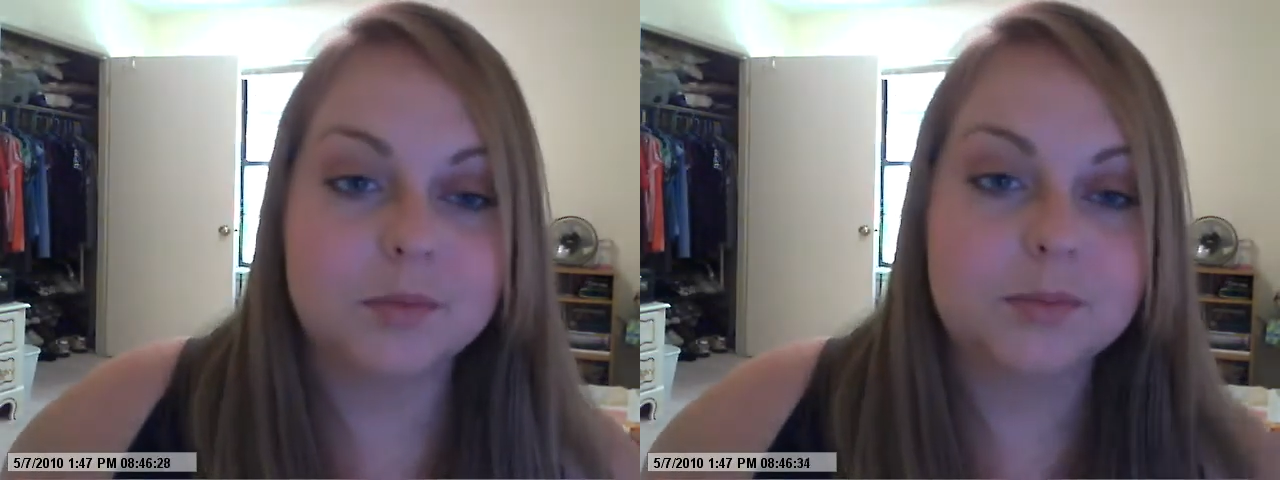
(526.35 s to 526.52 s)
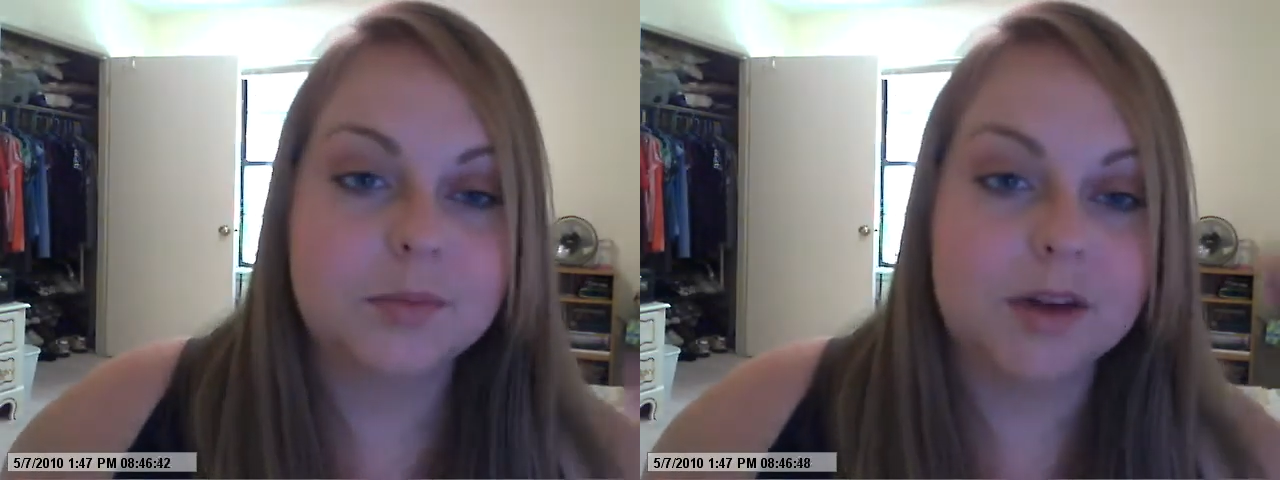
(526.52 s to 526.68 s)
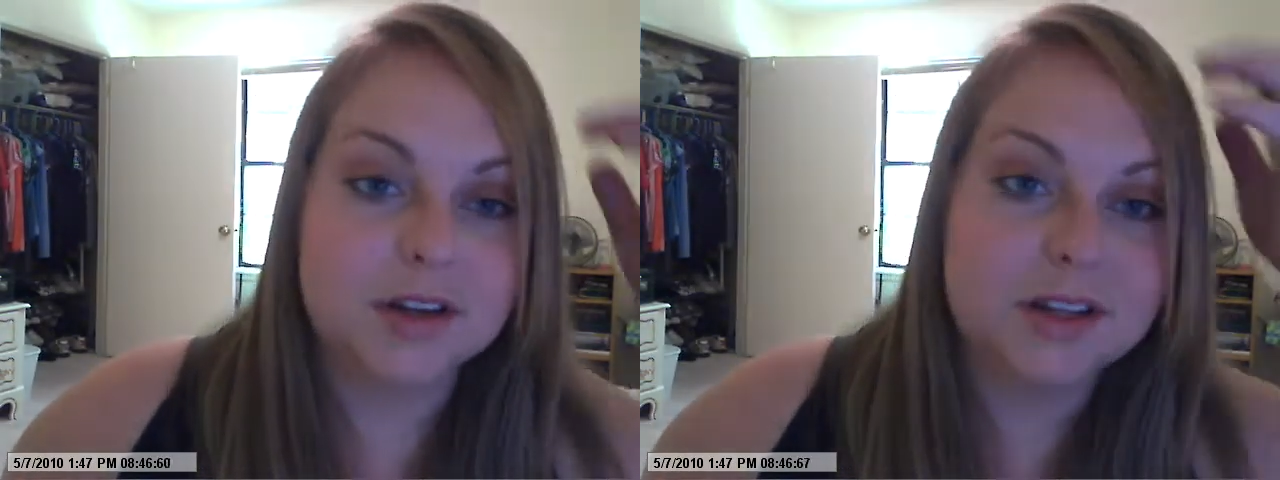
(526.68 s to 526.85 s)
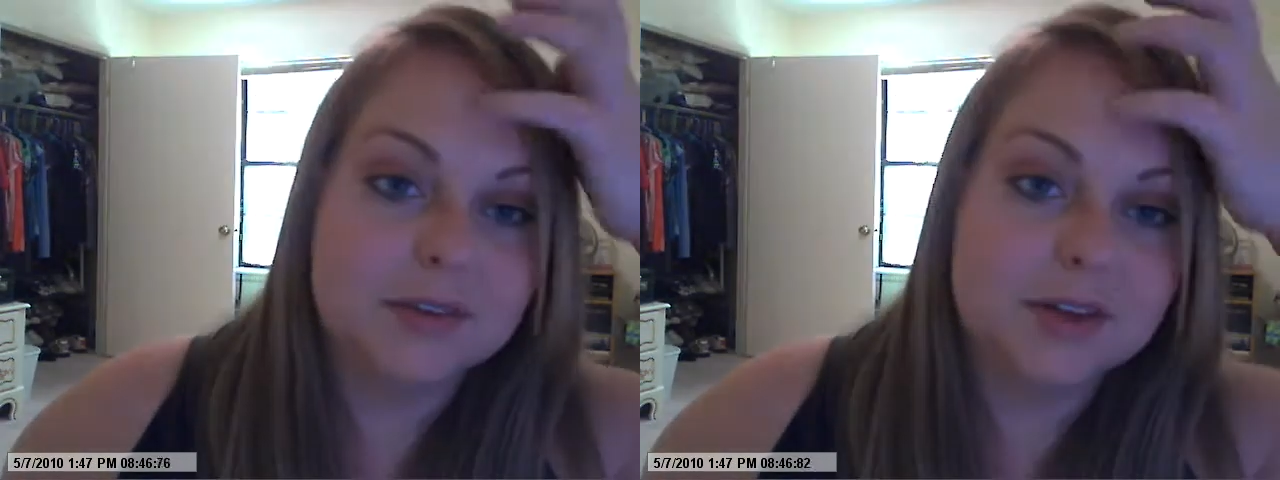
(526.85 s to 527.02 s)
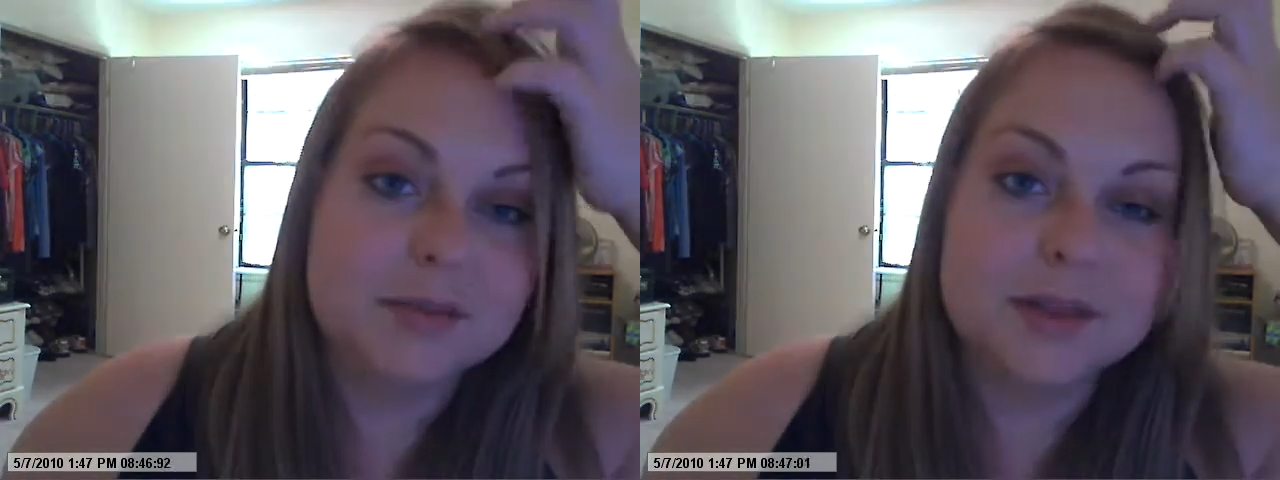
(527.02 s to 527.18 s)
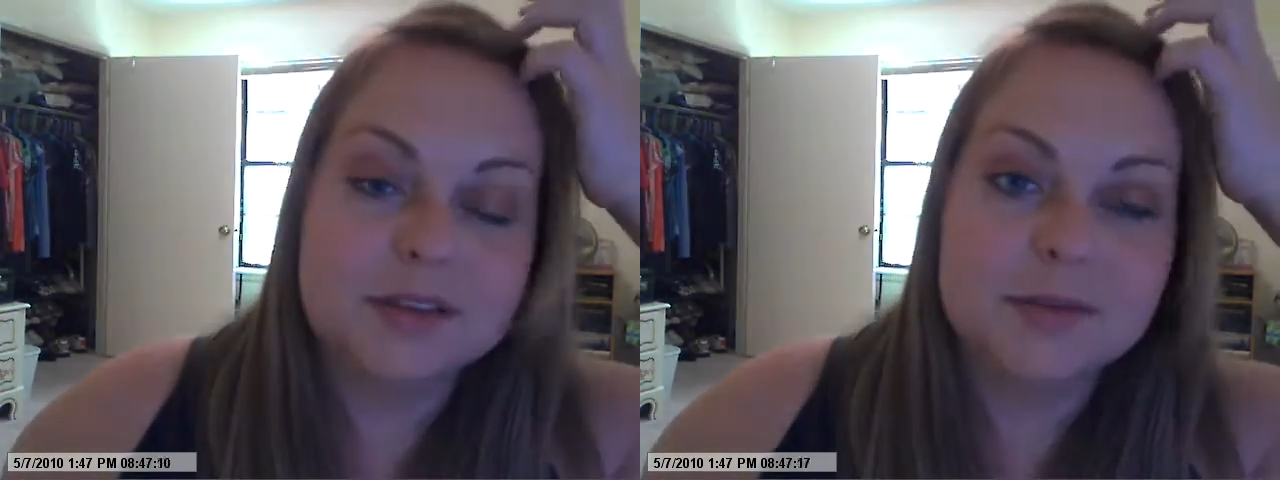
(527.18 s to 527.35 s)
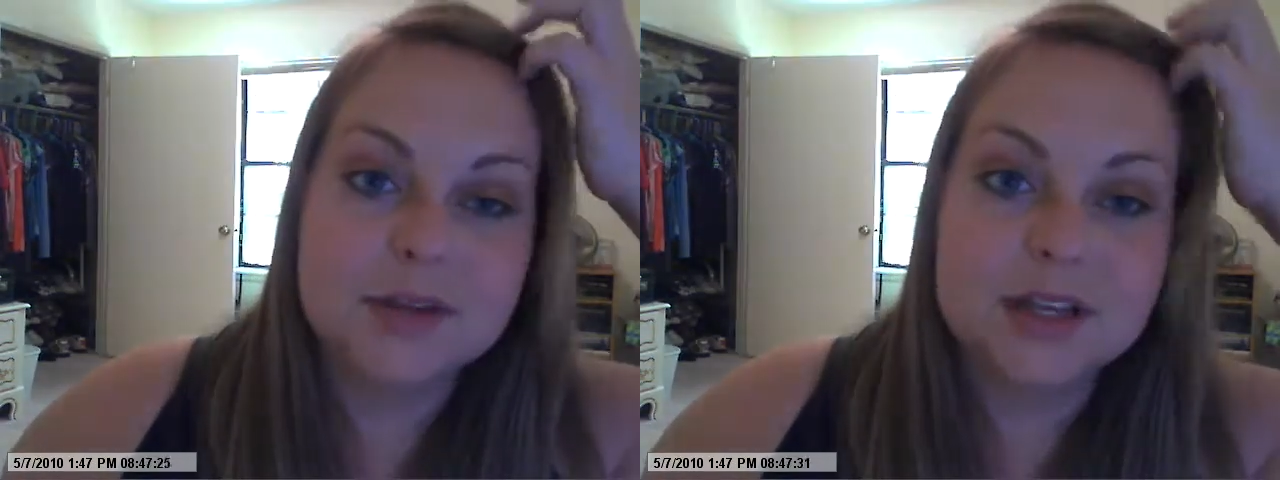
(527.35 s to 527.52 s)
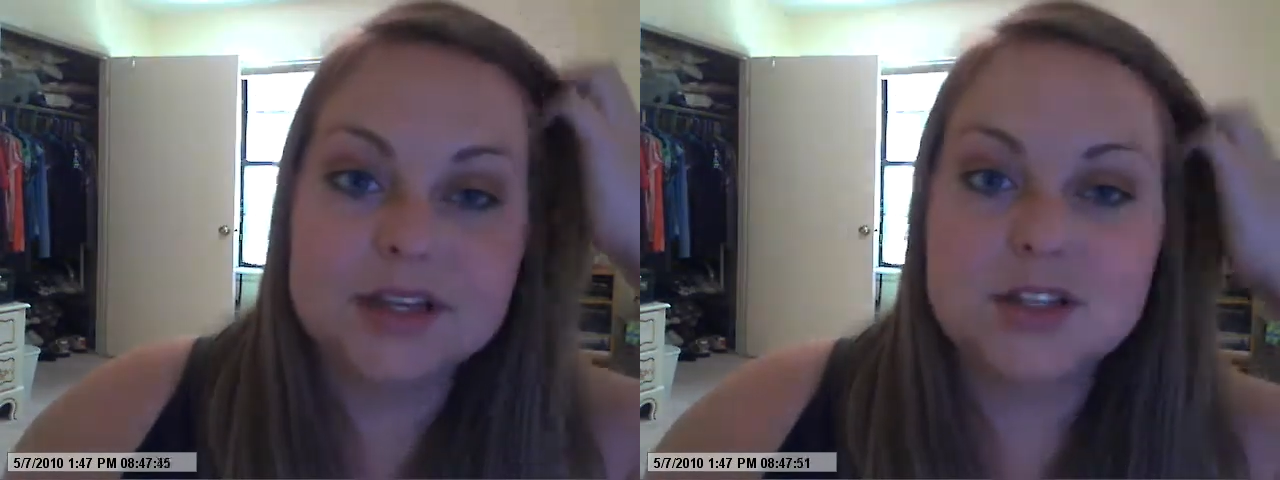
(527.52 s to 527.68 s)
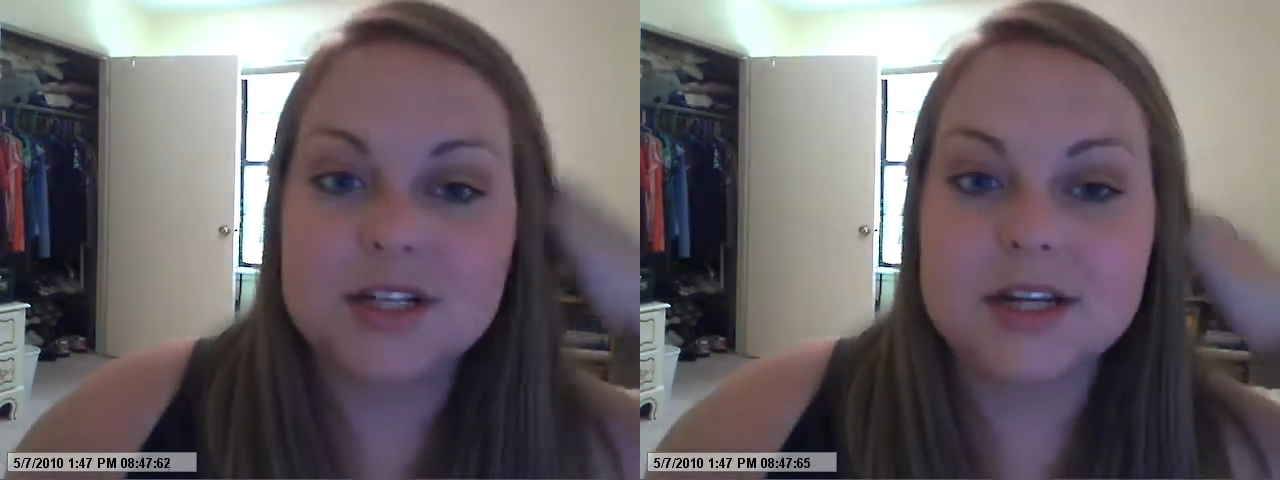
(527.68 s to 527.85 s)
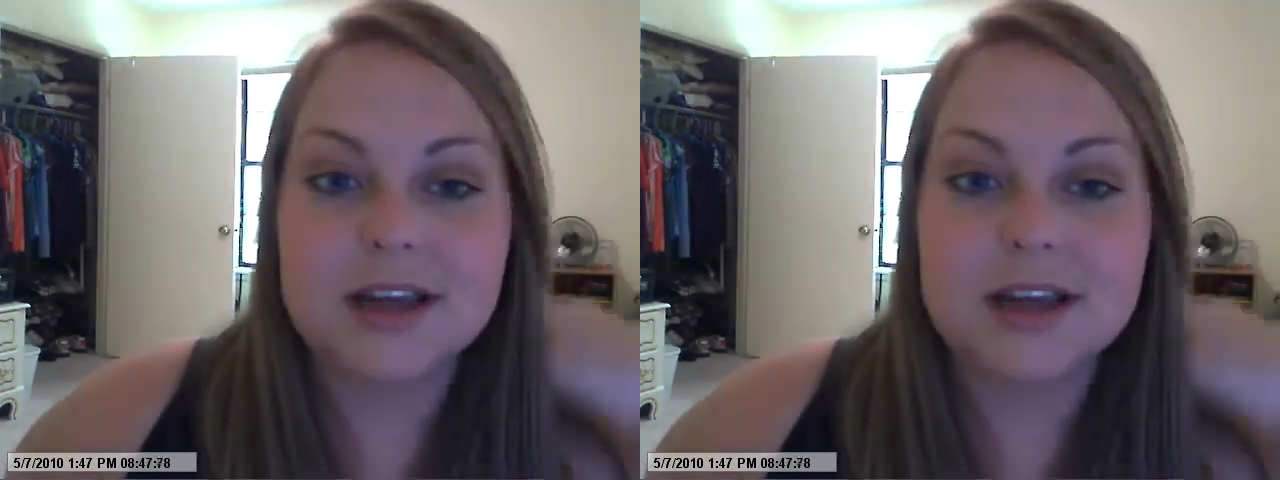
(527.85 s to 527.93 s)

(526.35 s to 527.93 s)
my friend that went with me, she